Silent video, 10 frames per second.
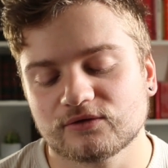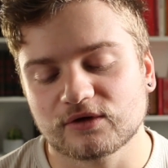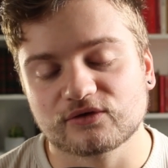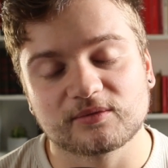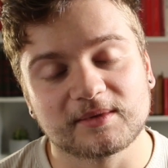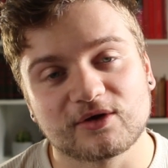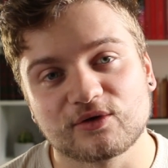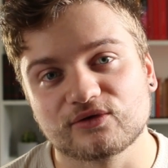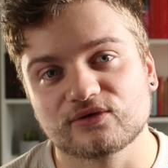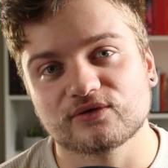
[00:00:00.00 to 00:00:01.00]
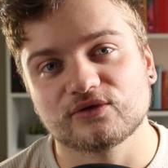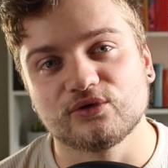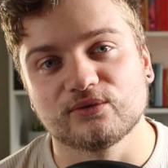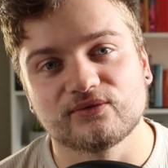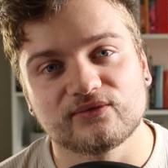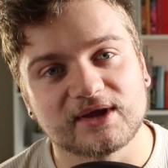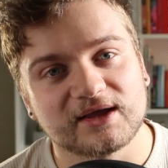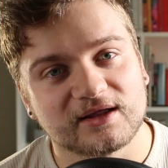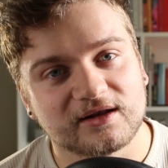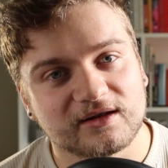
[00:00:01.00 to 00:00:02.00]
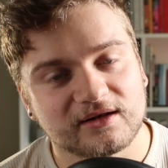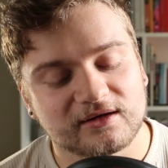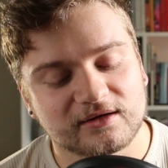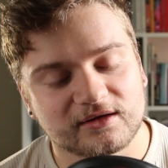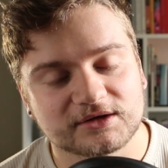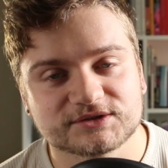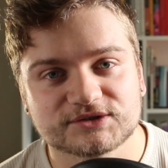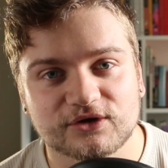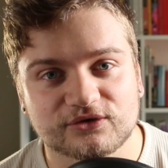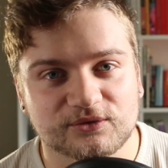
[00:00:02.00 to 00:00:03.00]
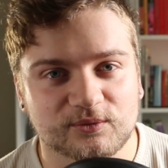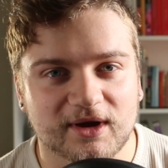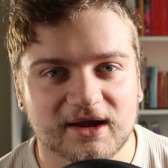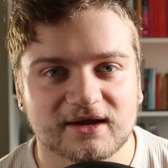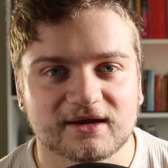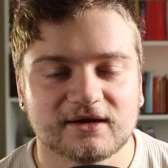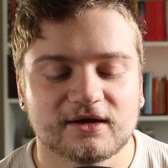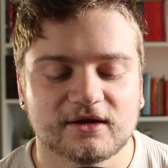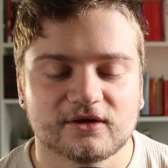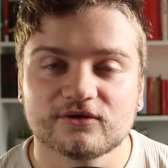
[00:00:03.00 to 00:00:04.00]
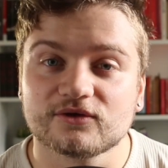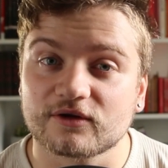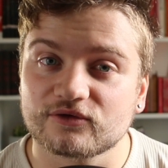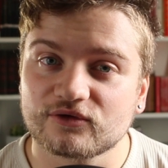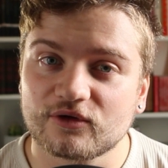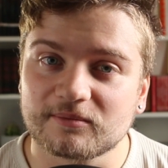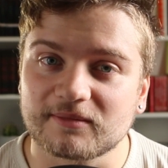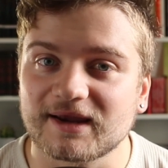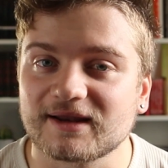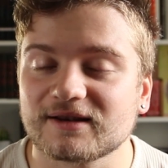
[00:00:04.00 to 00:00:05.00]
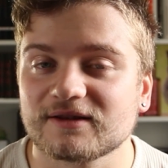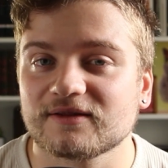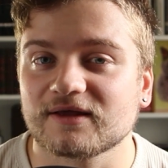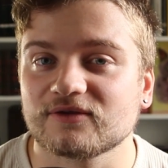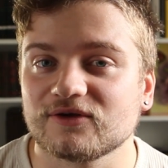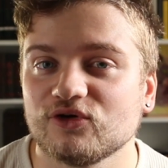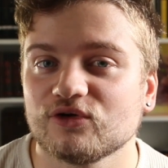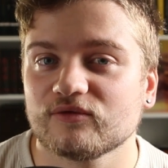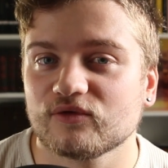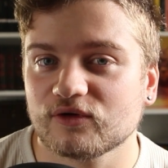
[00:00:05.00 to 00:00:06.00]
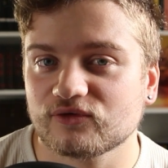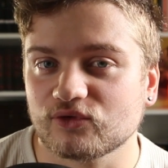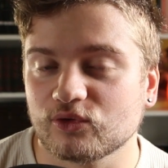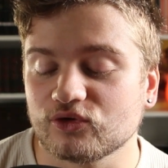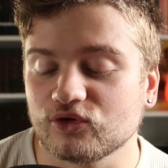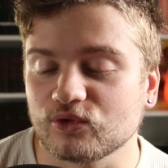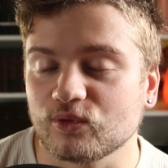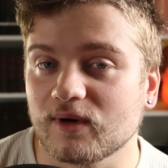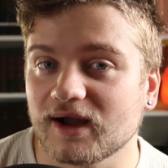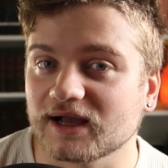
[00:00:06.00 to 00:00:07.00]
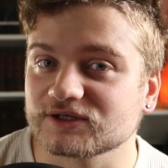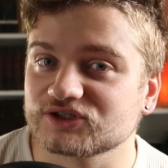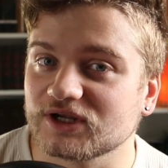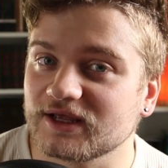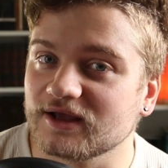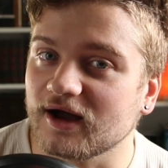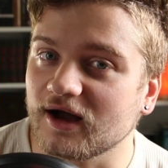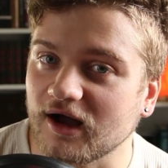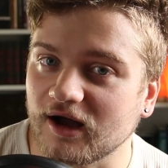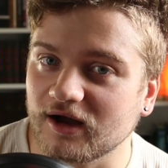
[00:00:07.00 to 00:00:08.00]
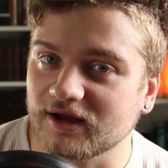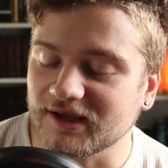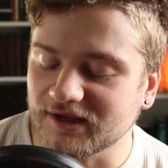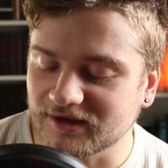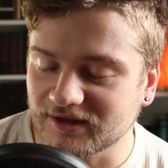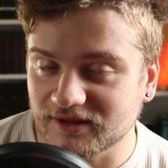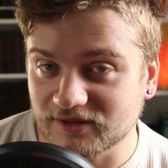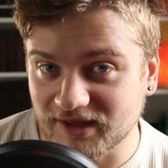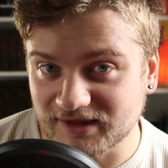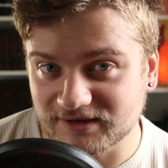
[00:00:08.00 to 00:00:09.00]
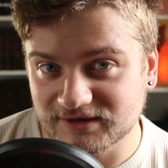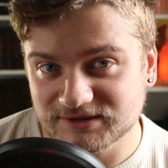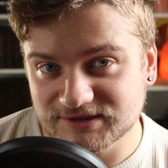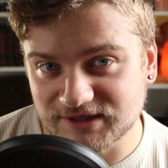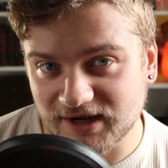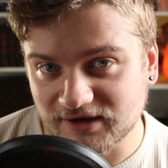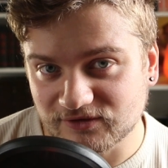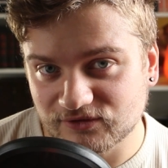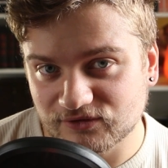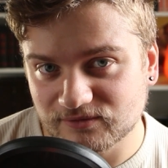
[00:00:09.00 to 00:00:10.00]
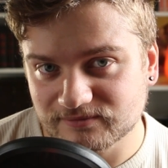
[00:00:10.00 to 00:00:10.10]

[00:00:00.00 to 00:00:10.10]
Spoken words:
Just because you feel a certain way does not mean that the universe or you actually are in that state.